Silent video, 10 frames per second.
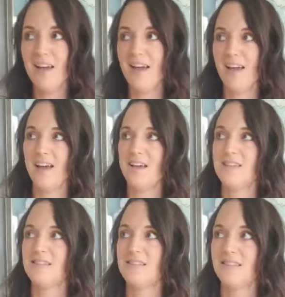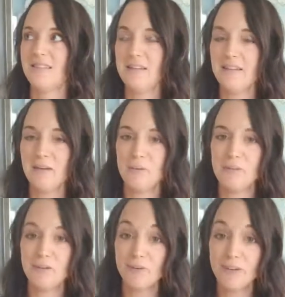And you know,
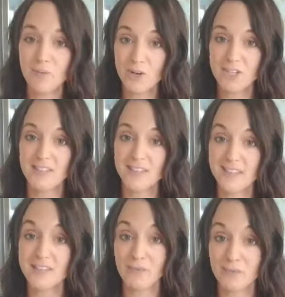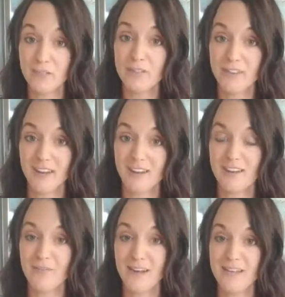the greenwashing thing is a real thing,
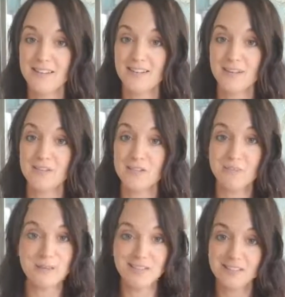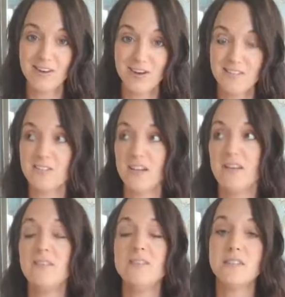right? Just because it's on the
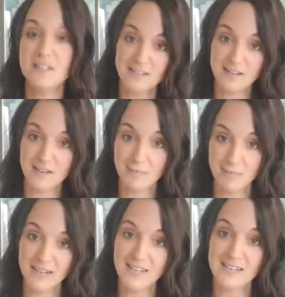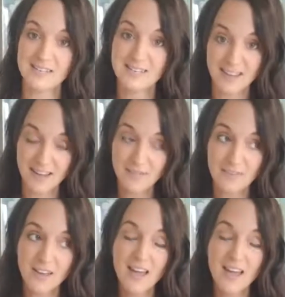shelf doesn't mean it's safe.